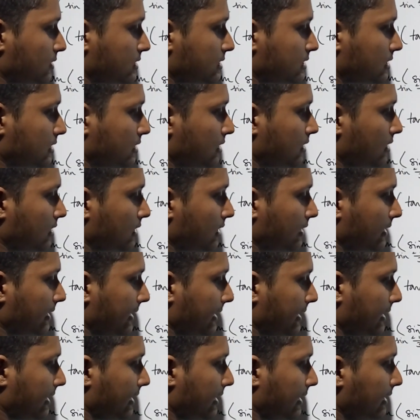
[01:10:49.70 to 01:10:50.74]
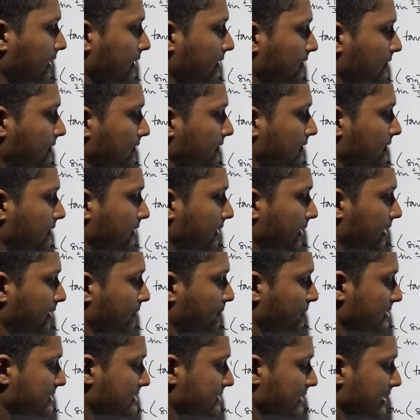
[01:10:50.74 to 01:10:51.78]
is 8,
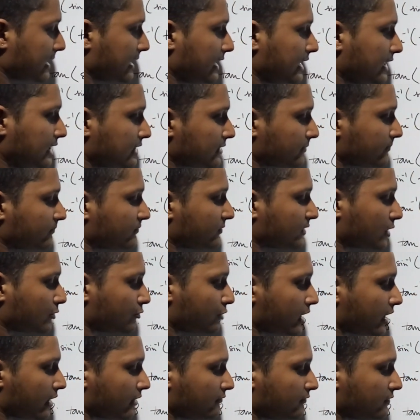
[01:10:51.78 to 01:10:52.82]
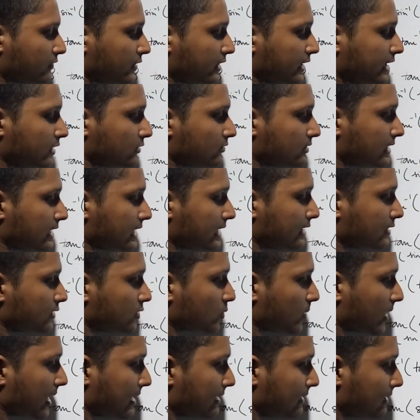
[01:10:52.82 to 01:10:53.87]
9 plus 8. Now we have 4 into 3,
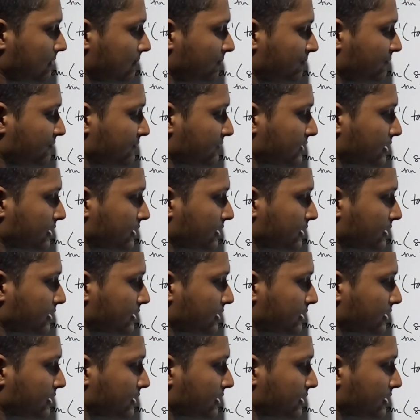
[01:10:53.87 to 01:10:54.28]
12.